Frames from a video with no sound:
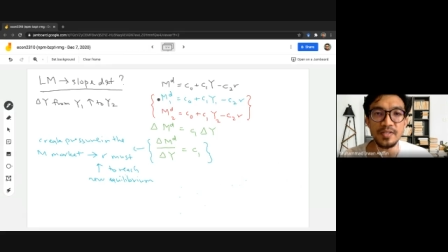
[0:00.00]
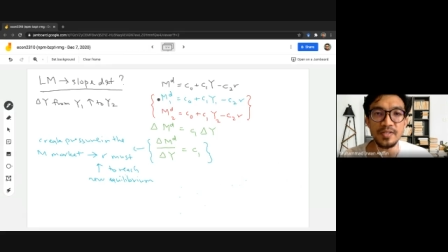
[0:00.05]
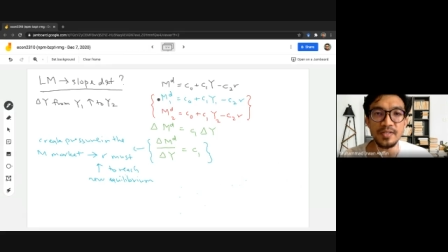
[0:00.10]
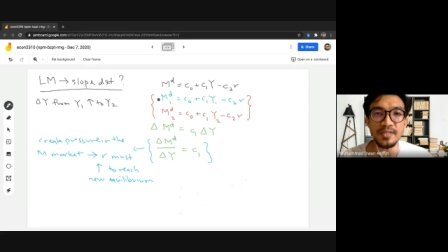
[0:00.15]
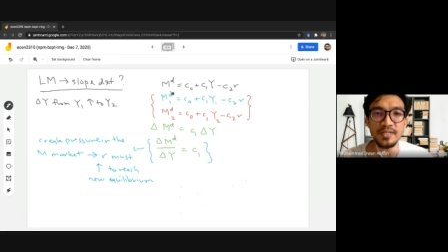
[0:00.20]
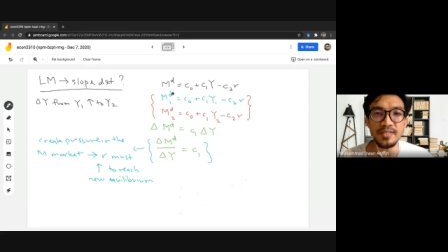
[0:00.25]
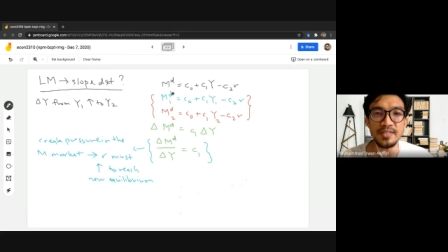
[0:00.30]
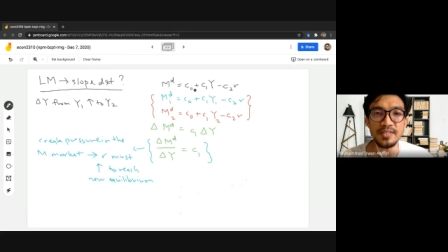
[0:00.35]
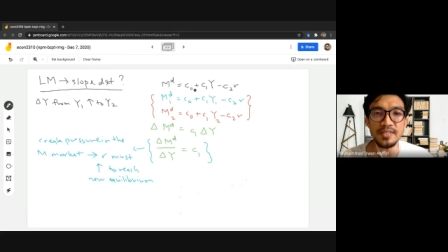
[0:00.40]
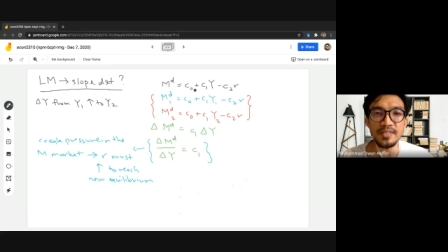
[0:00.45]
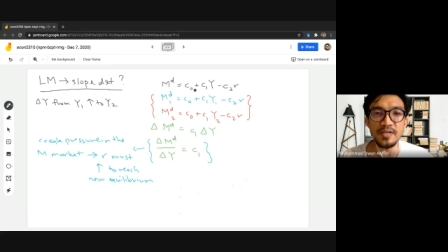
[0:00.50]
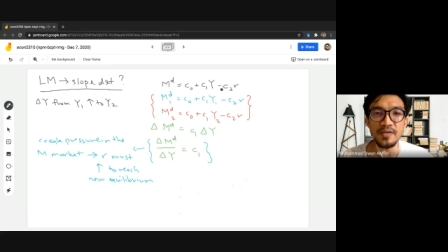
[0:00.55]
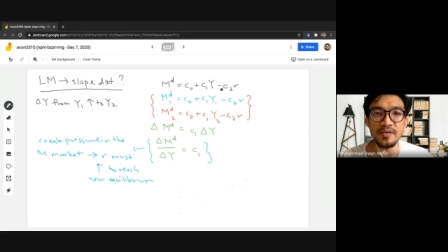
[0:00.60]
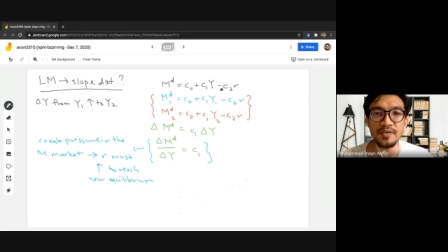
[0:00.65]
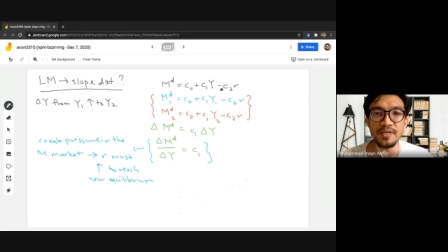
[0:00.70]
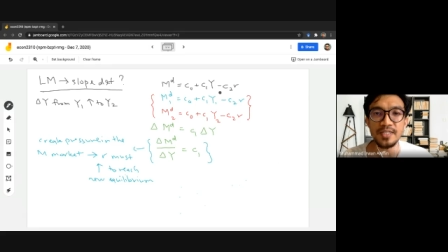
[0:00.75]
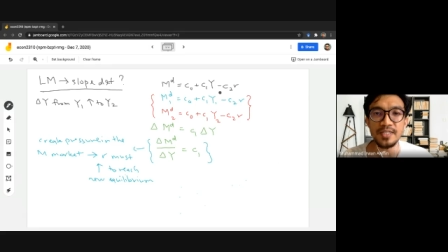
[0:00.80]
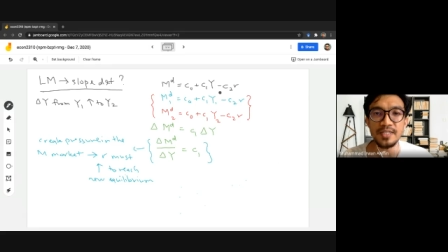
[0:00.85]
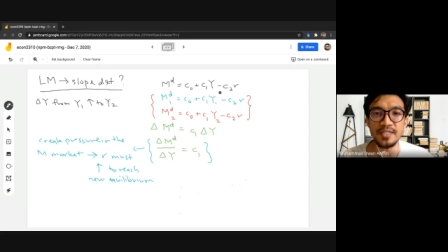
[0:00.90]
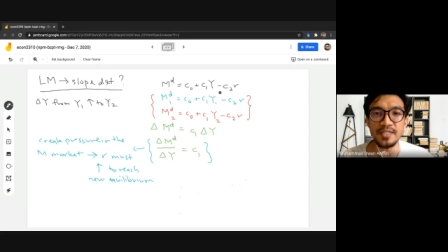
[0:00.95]
so this is the
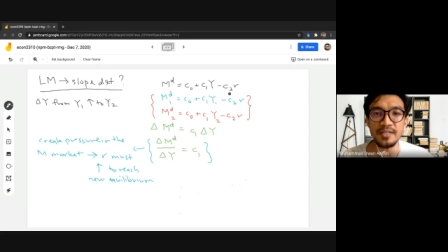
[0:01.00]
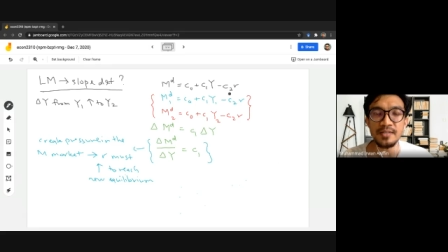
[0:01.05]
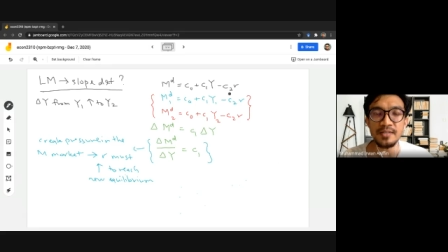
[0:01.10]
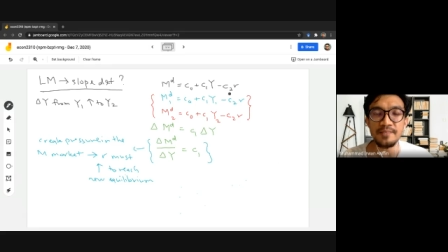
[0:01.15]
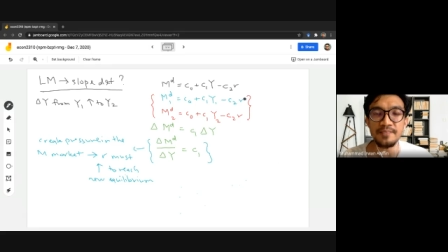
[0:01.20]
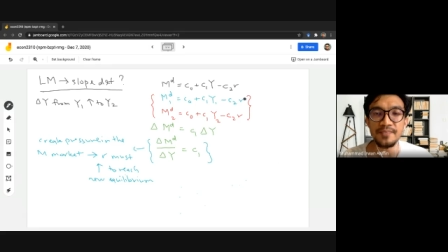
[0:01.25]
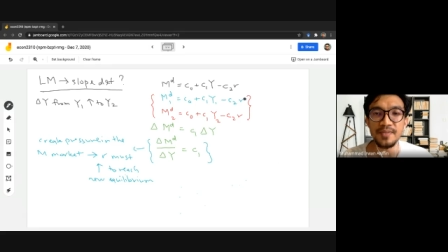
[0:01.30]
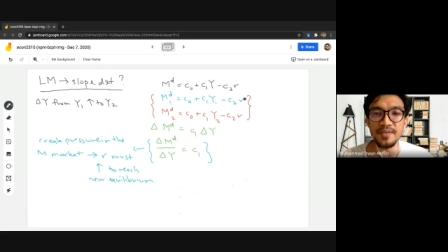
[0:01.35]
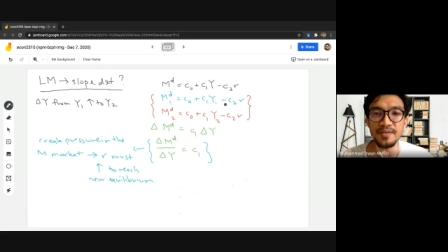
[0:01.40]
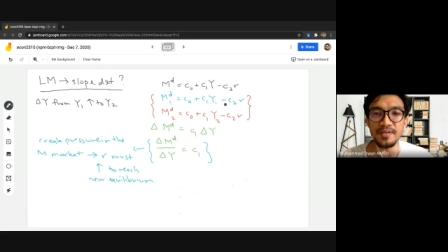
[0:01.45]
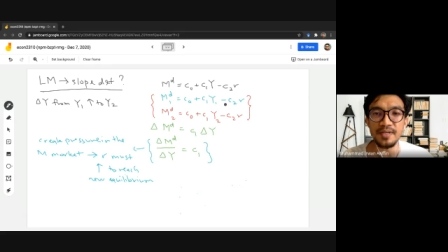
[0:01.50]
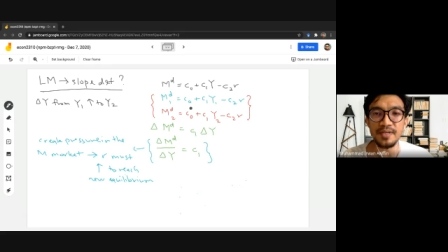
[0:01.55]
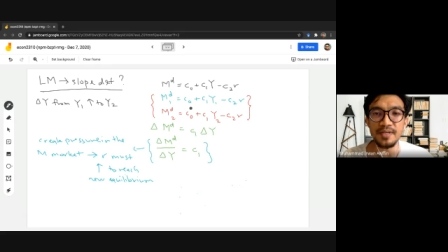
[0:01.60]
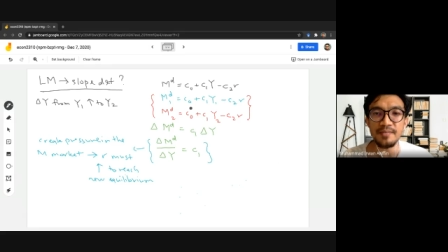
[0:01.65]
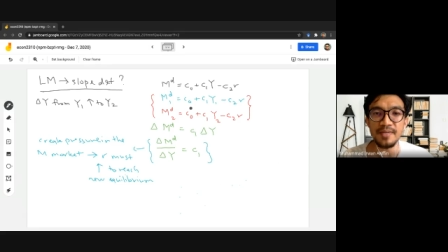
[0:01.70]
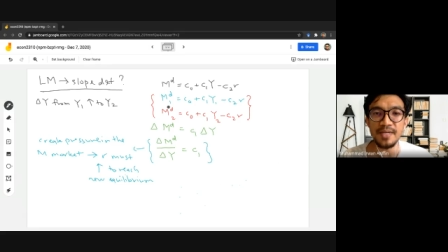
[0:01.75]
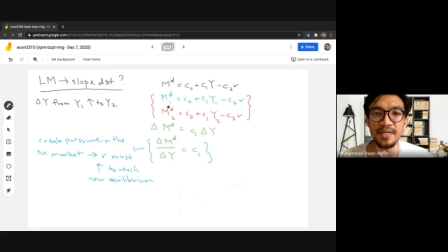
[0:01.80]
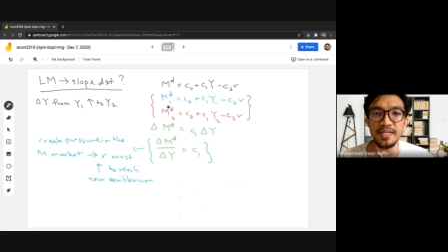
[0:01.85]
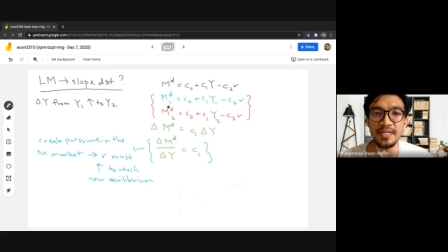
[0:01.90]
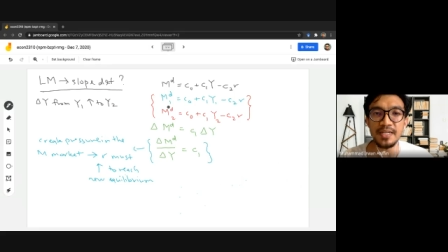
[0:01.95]
original, okay,
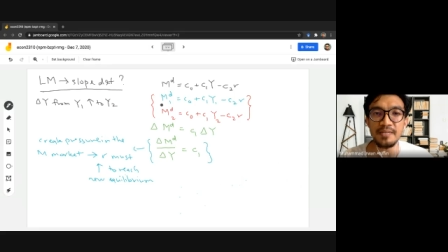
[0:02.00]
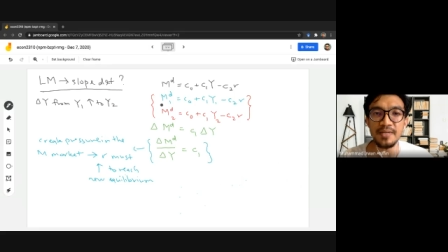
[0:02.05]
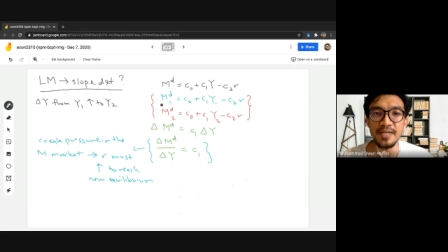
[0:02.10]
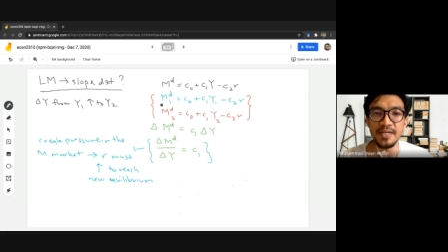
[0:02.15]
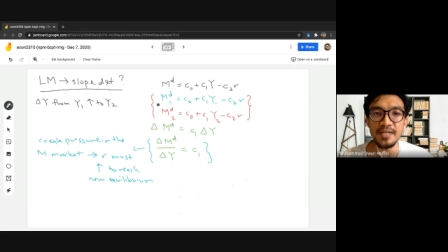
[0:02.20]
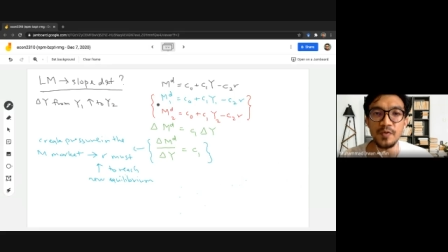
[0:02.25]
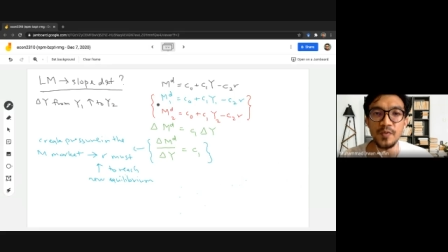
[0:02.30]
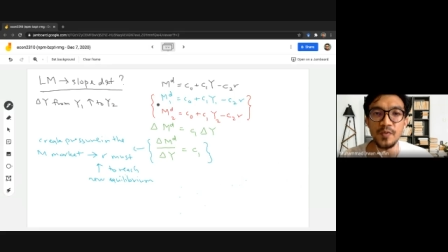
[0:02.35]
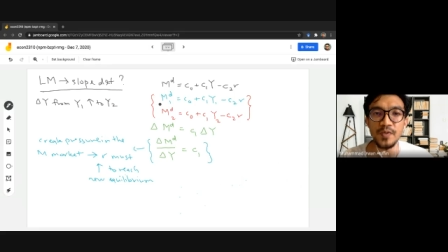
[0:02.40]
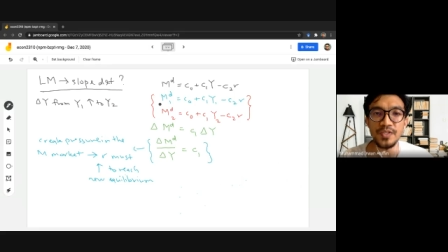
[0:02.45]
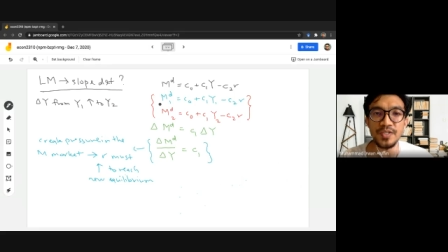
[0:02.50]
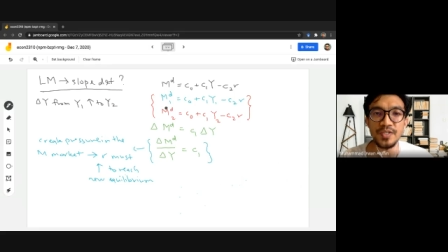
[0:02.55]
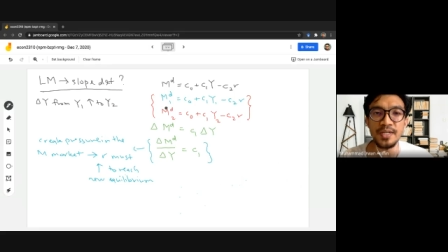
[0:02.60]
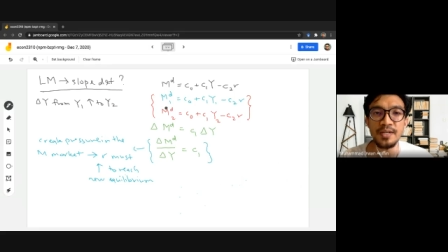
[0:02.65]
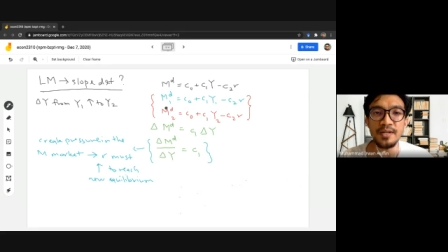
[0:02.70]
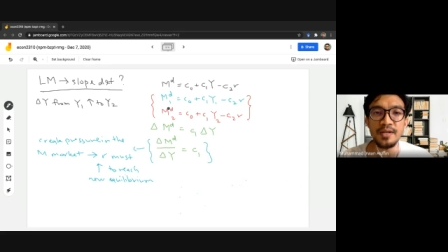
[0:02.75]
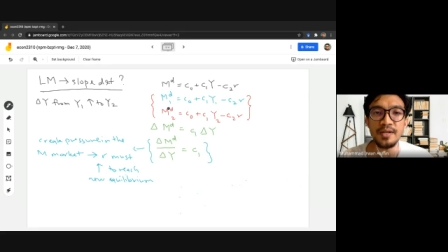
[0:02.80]
money demand equation.